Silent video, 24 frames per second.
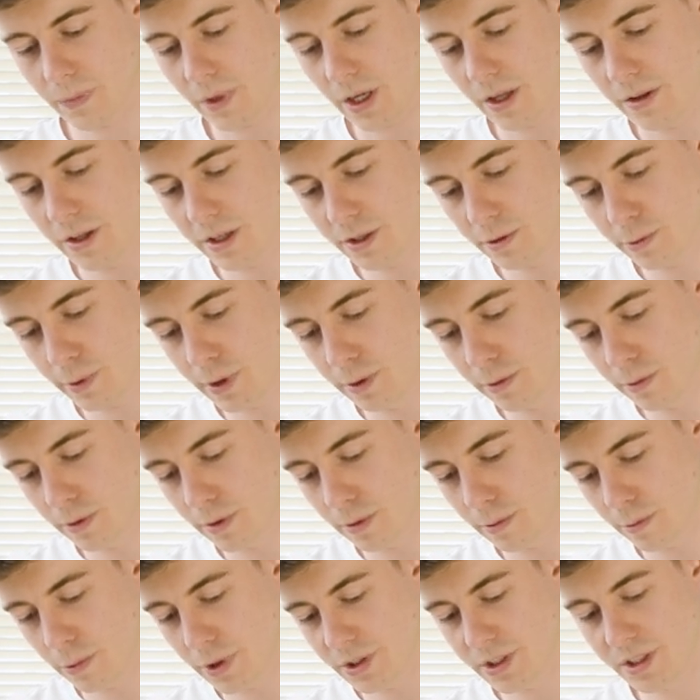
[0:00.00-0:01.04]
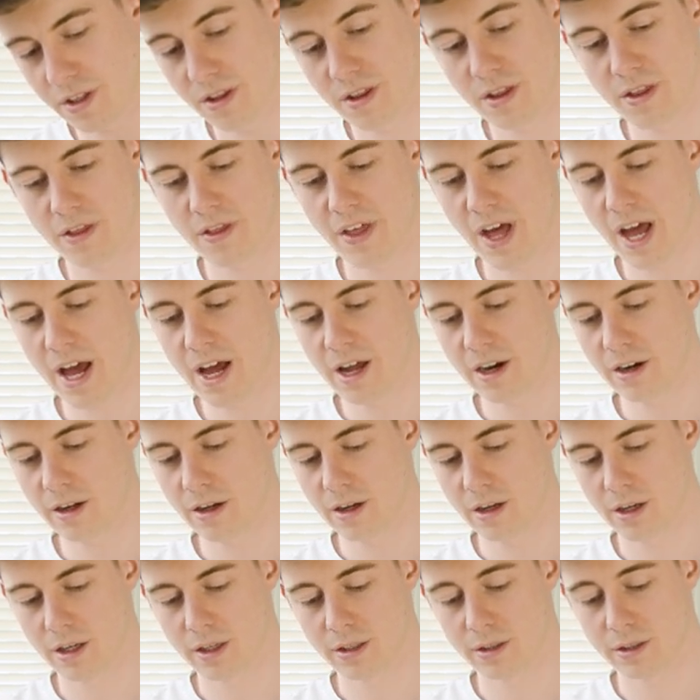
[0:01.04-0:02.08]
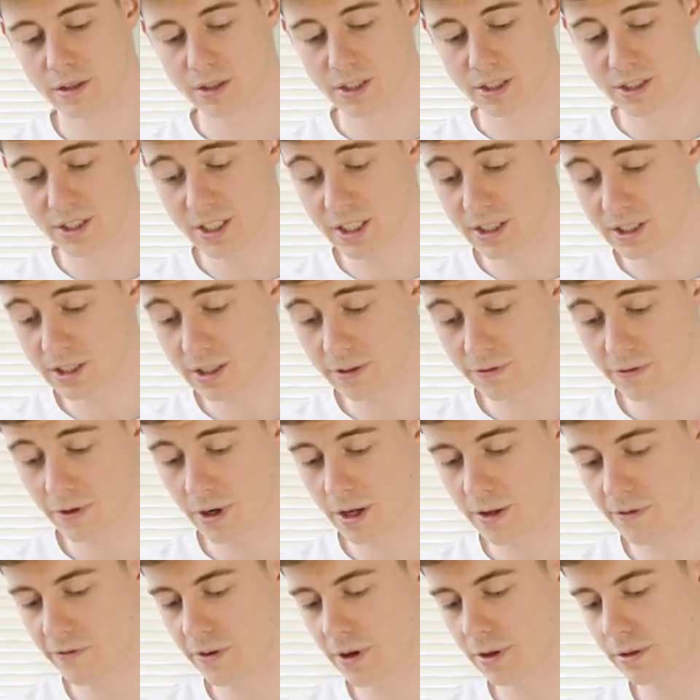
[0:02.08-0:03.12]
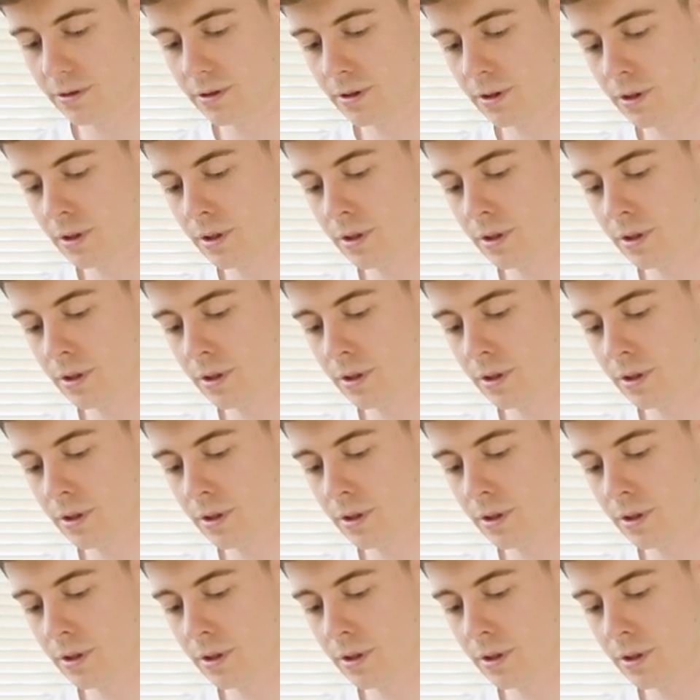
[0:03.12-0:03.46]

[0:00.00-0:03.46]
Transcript: this one wasn't that distinctive, I felt.